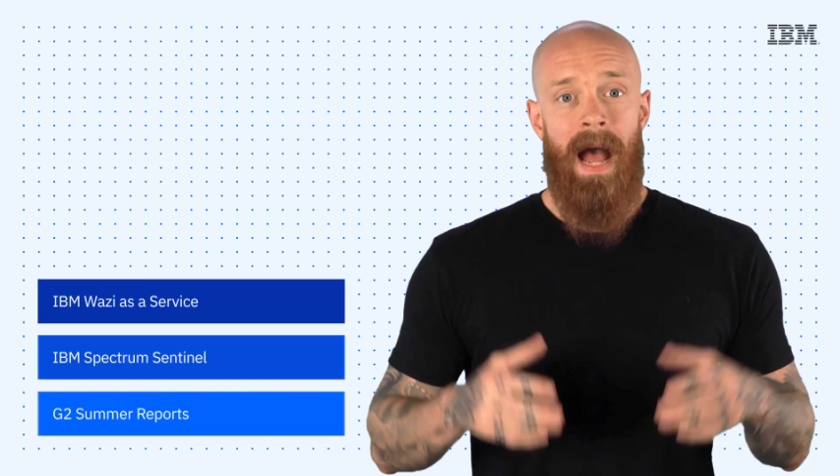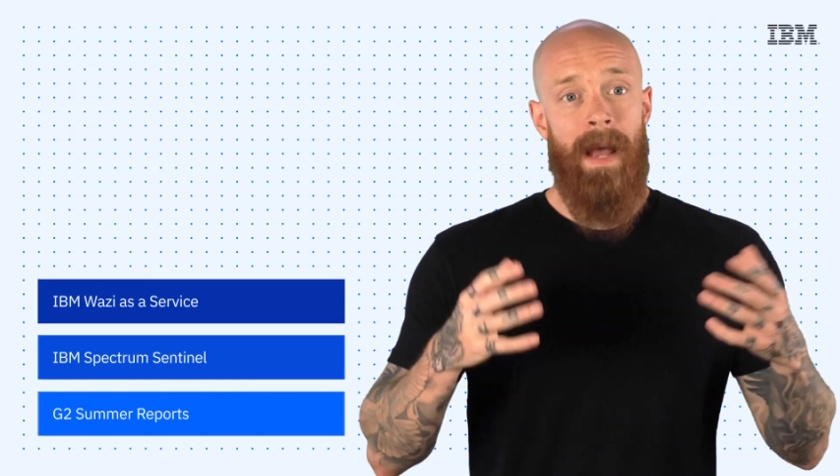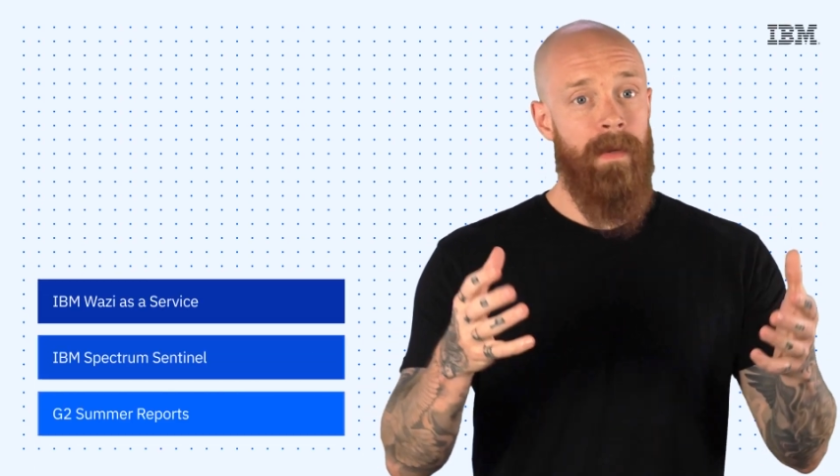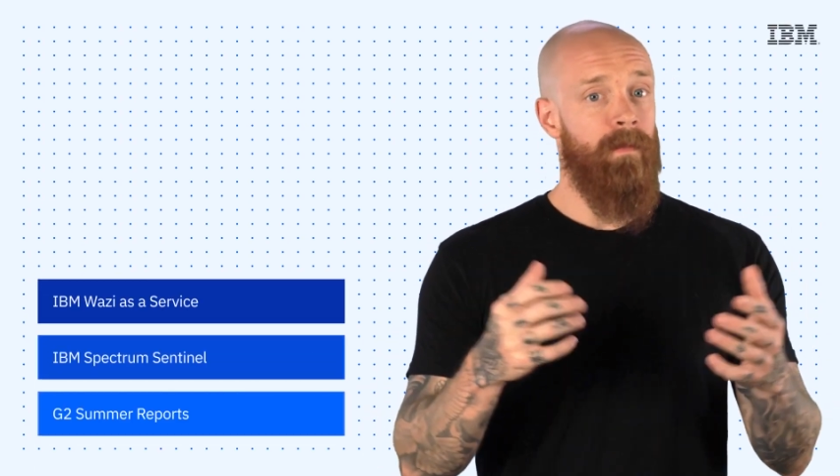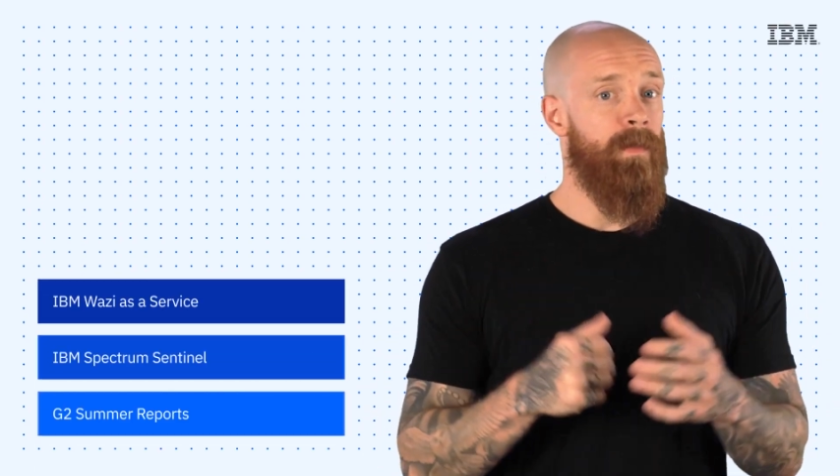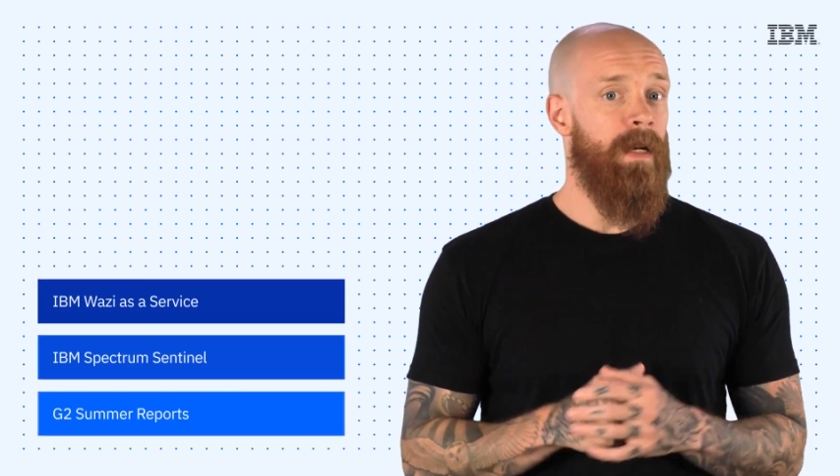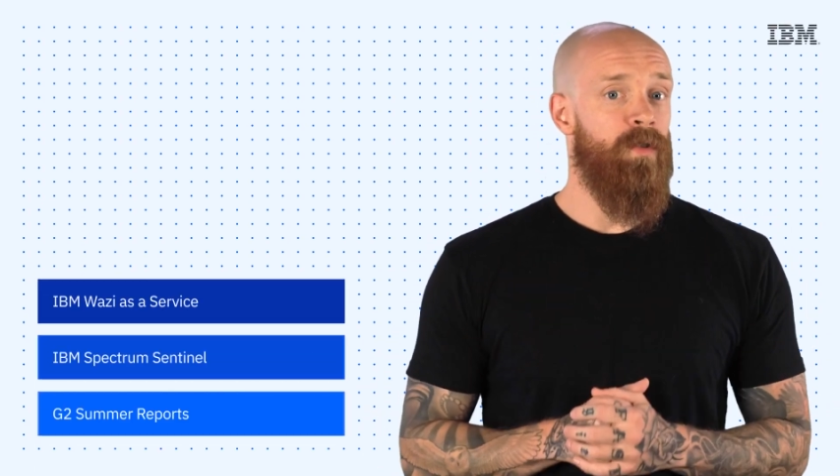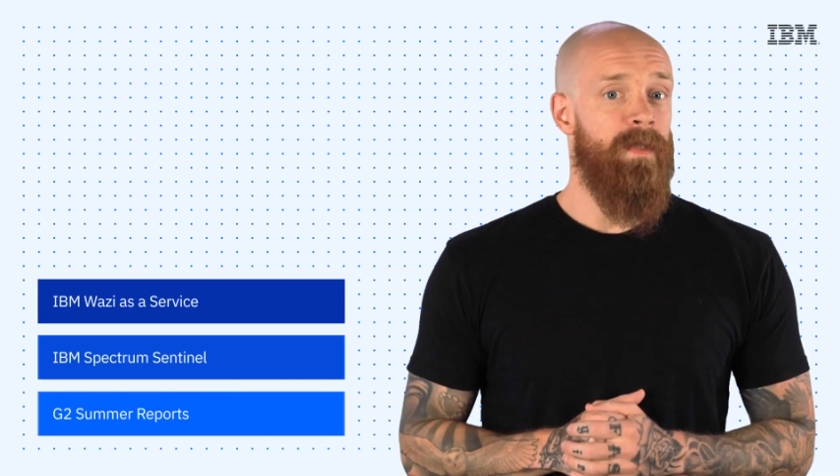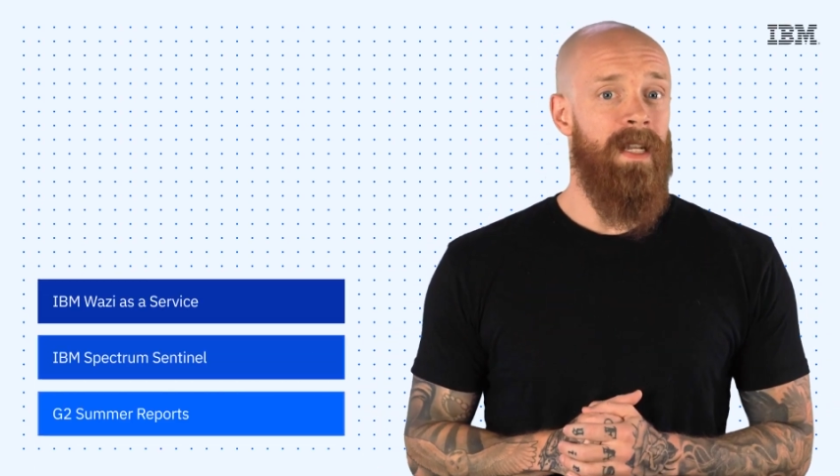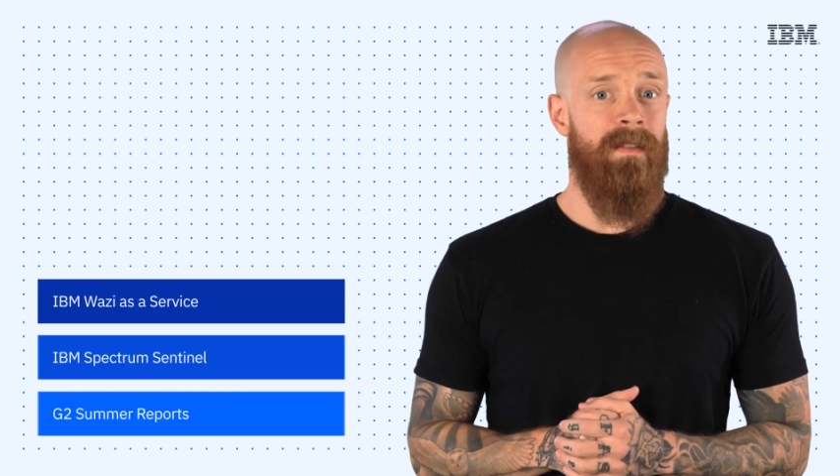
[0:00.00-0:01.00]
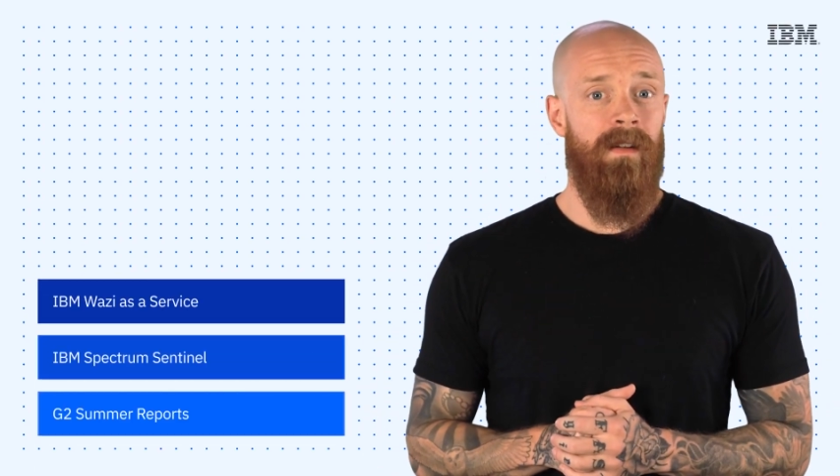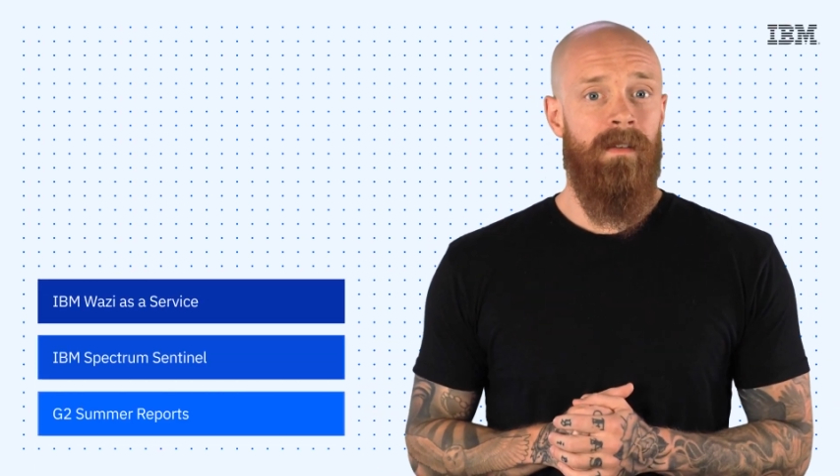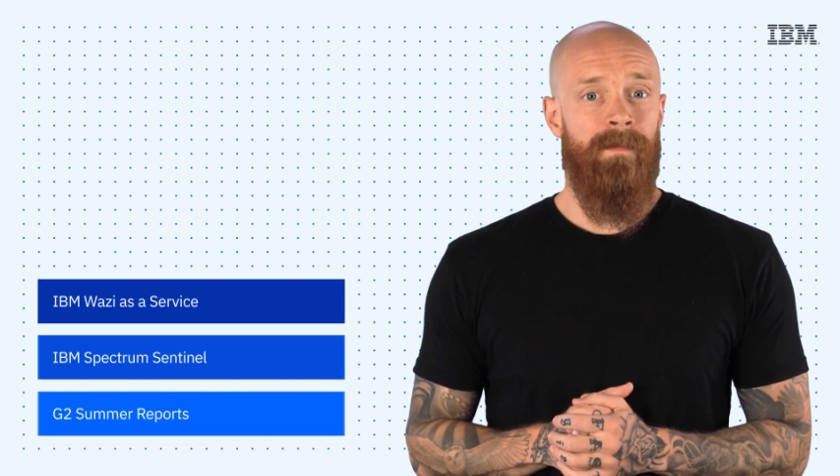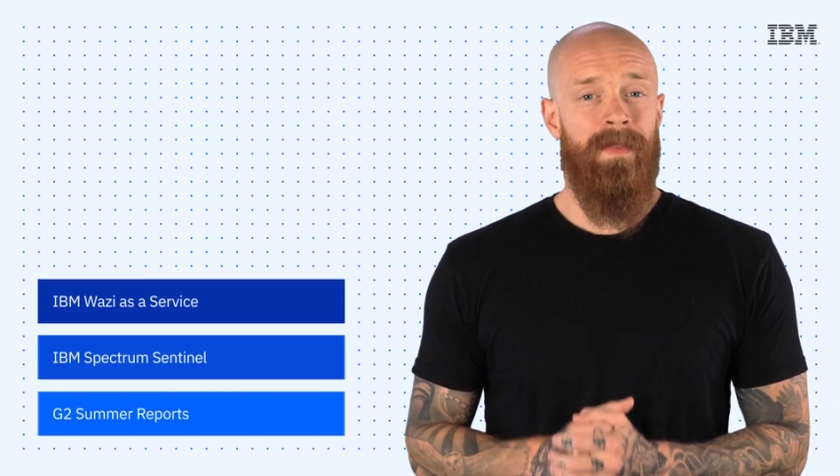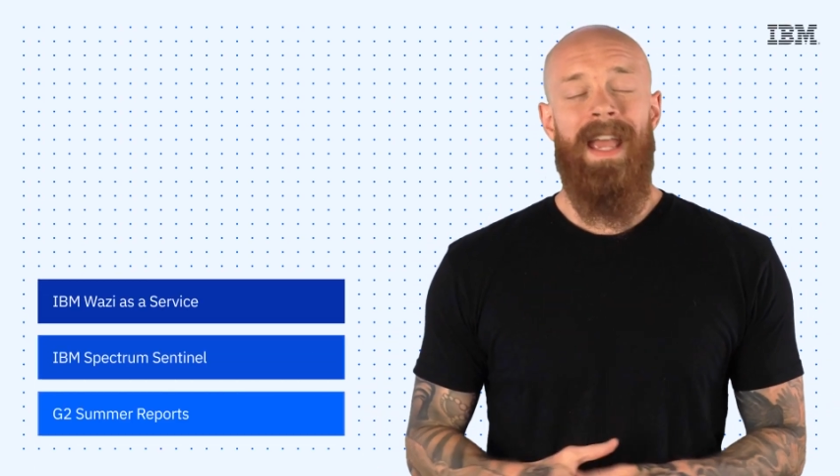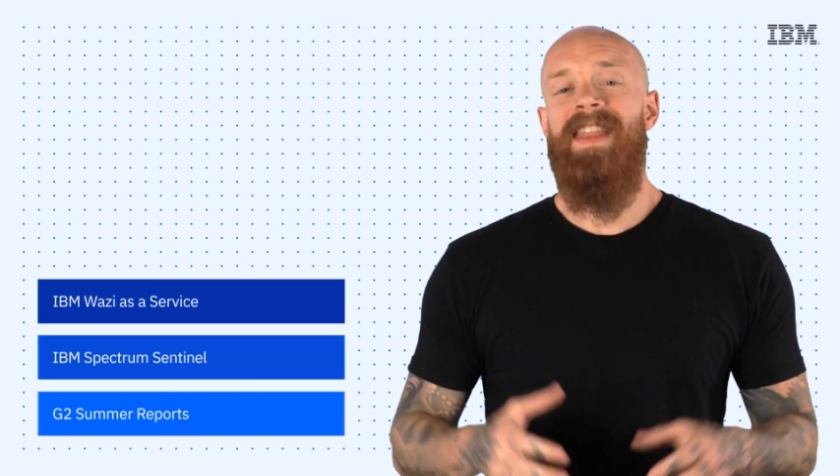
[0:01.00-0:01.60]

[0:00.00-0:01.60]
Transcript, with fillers: IBM Spectrum Sentinel,